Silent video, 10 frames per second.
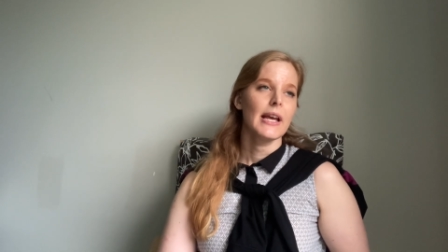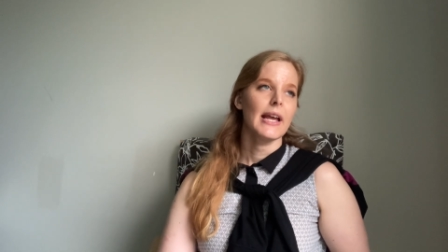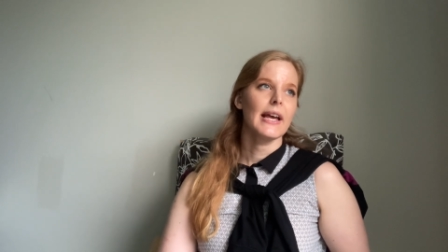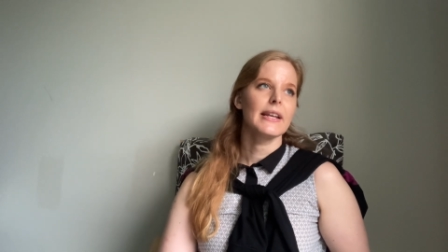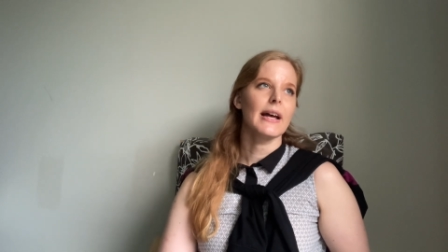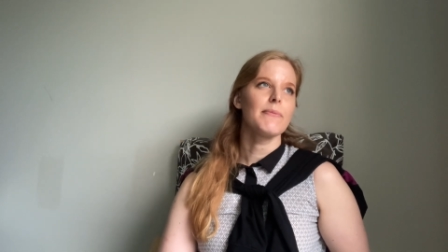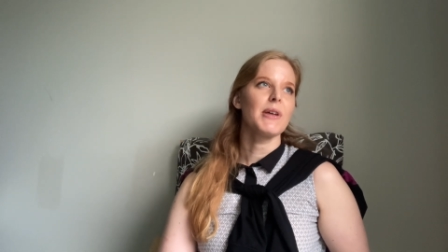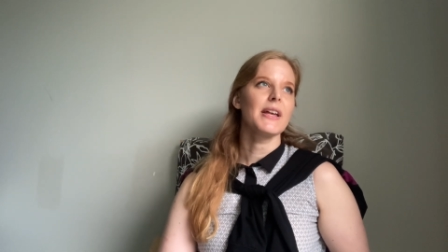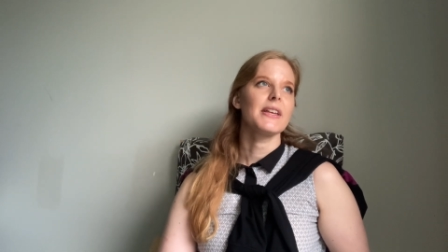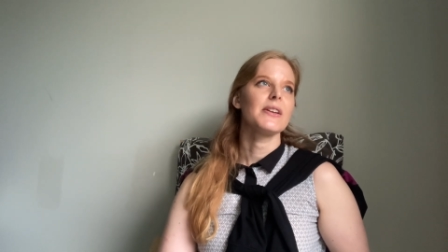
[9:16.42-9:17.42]
And I'm
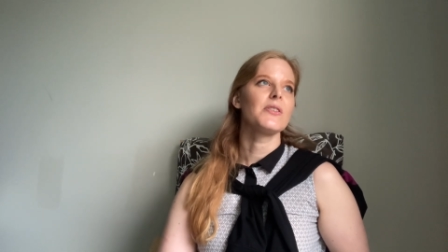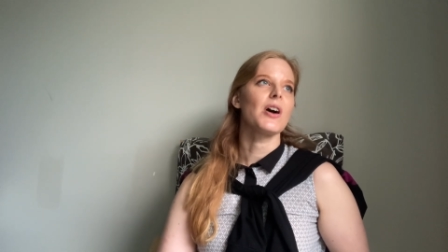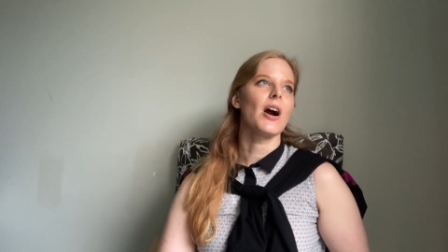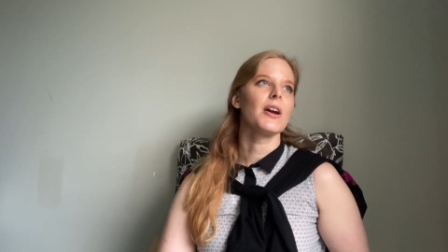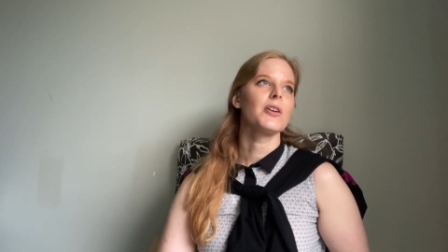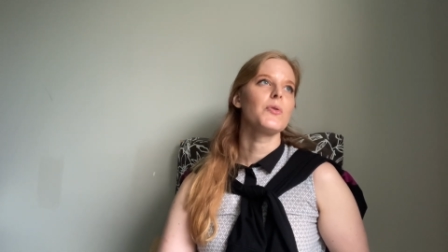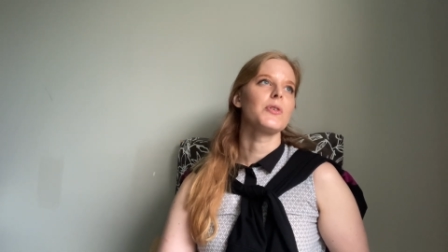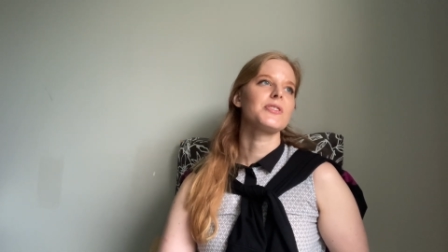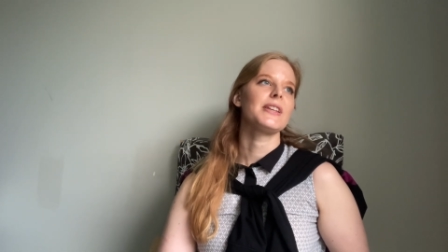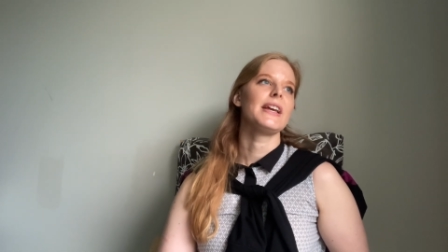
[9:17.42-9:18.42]
not here to argue
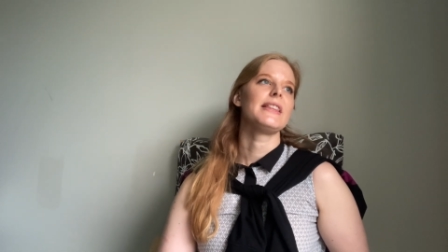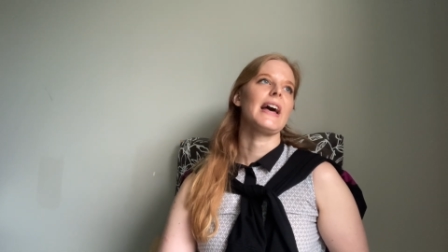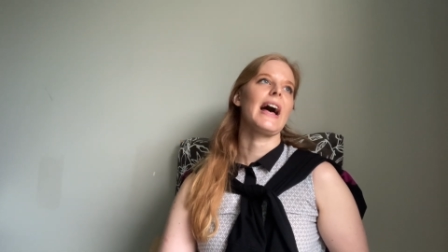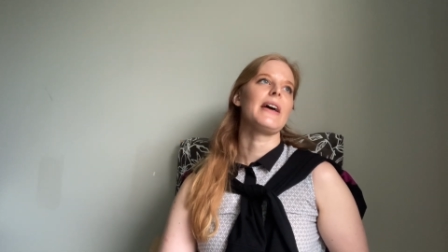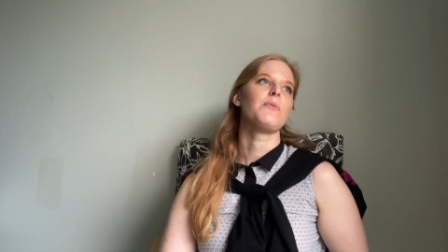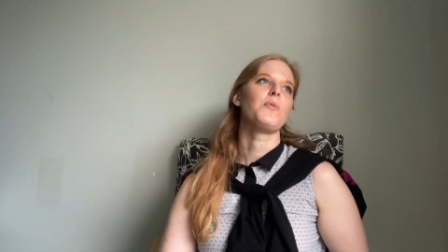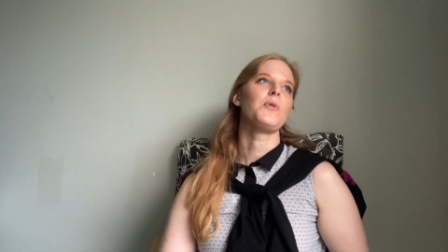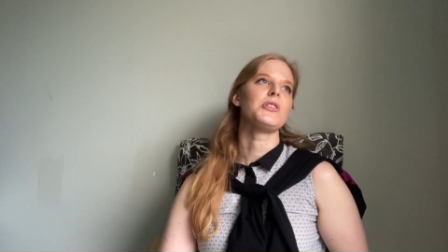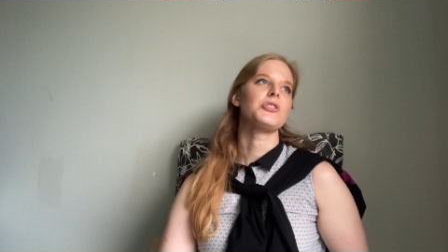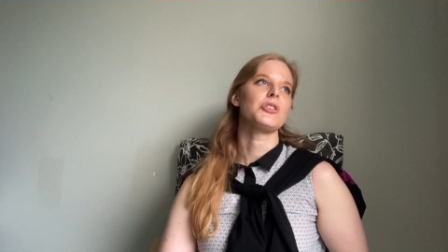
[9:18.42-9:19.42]
or say that
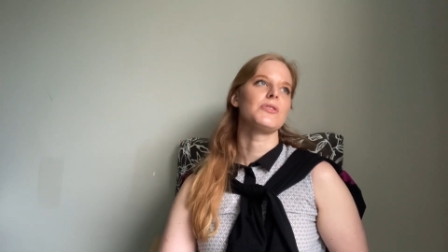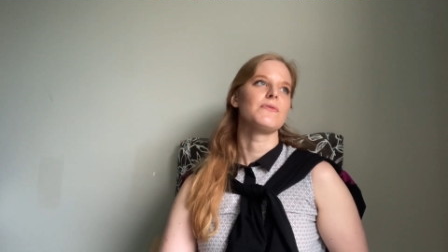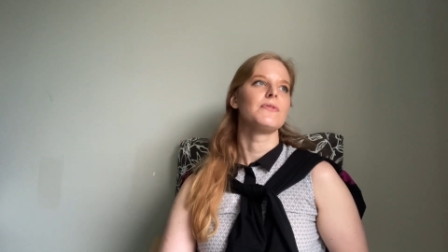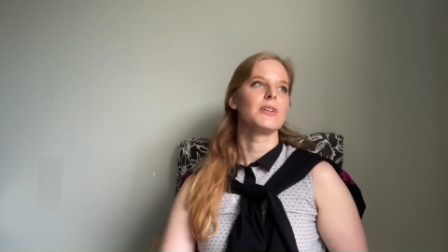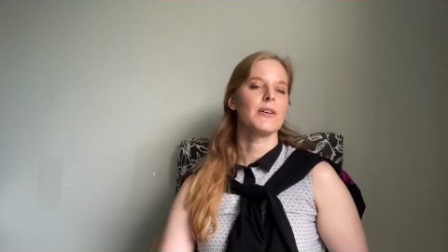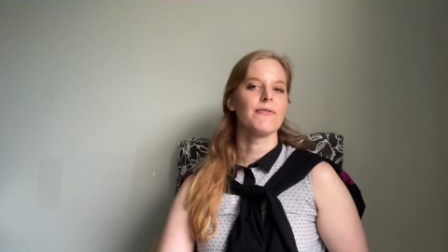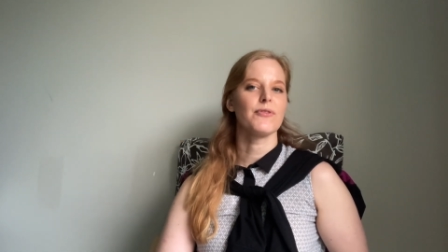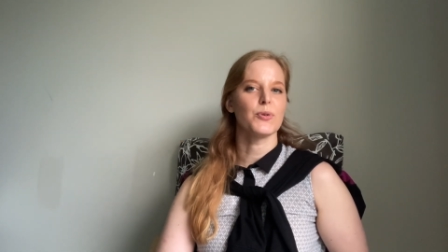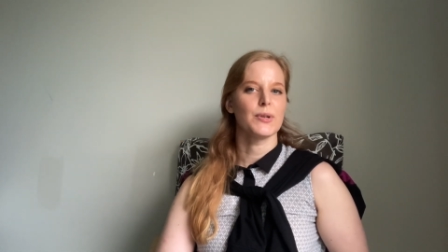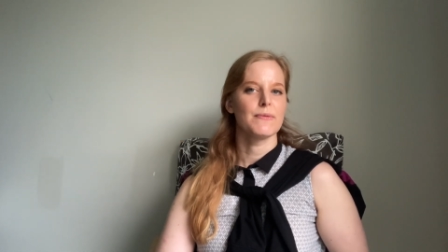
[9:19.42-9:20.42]
we should
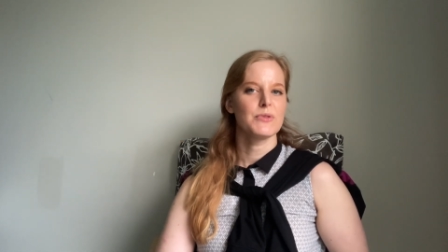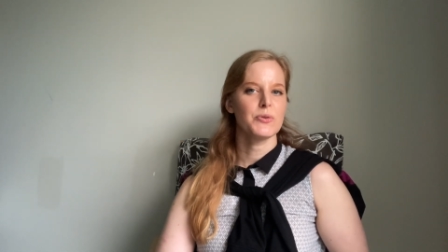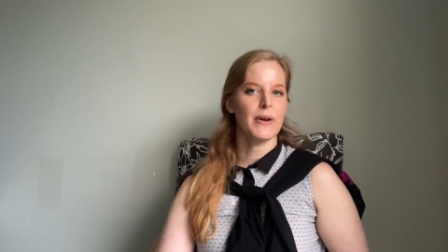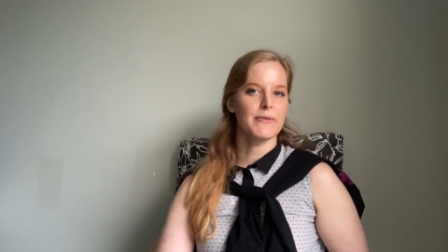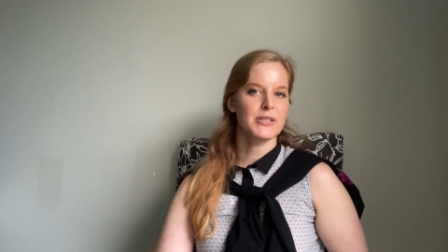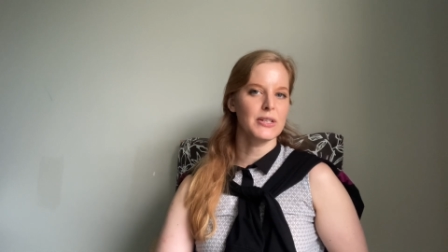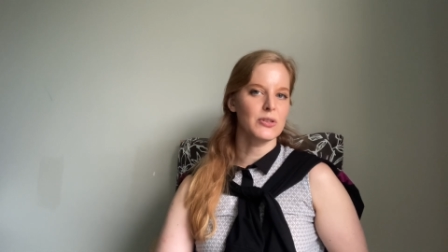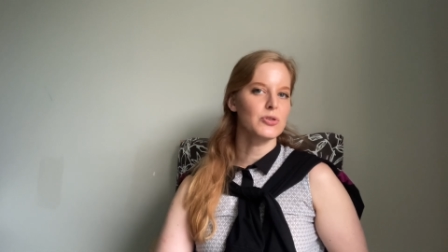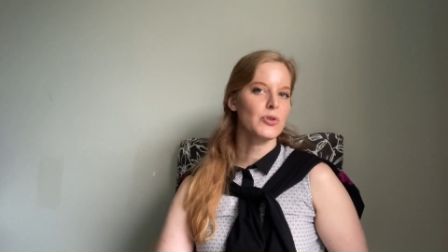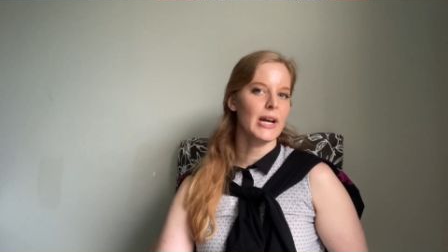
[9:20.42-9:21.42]
conform to every
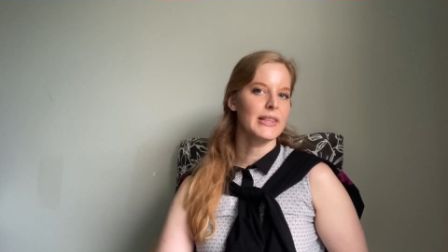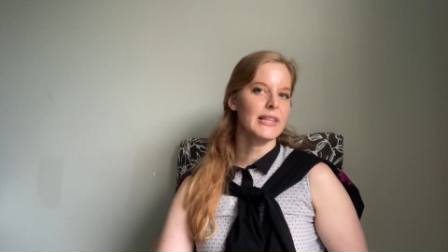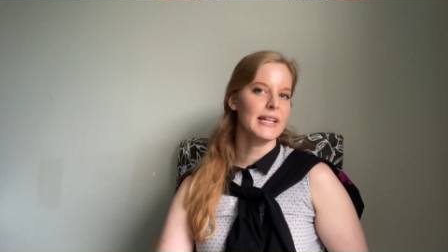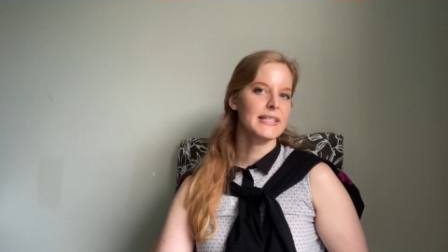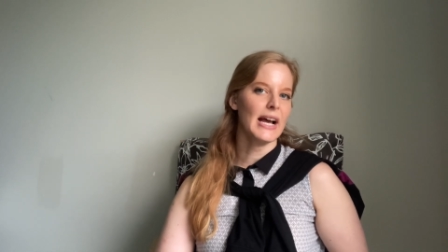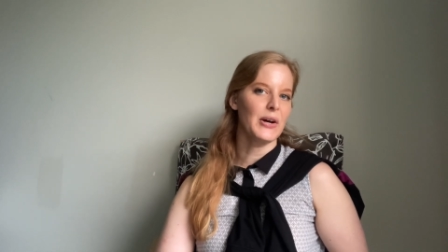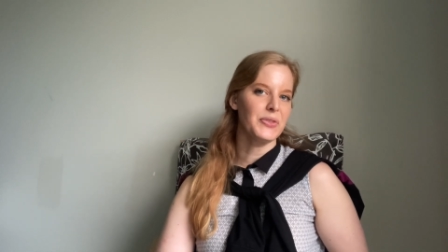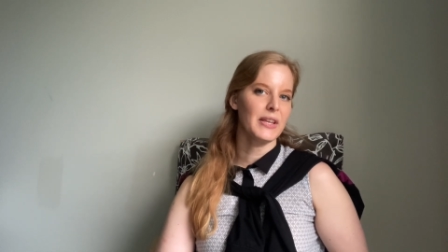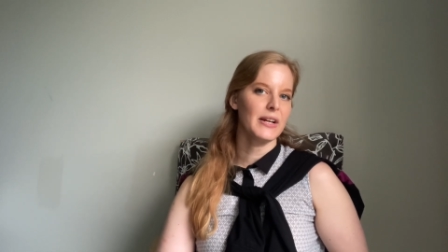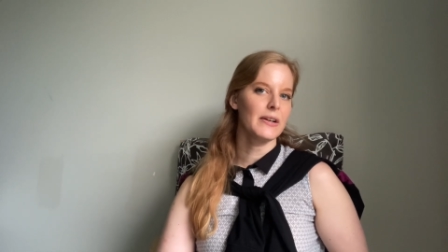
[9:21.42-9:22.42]
single trend that's
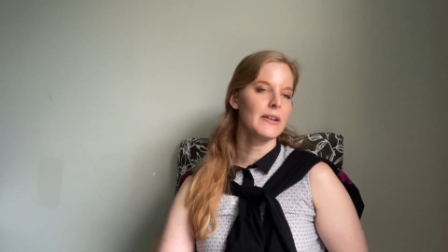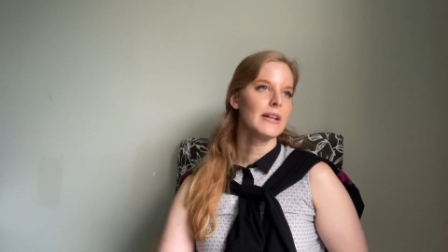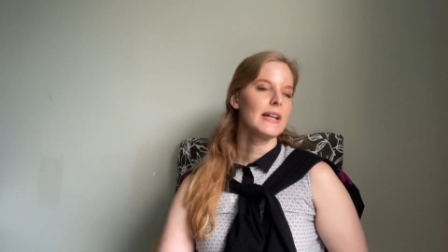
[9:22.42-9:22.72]
out there.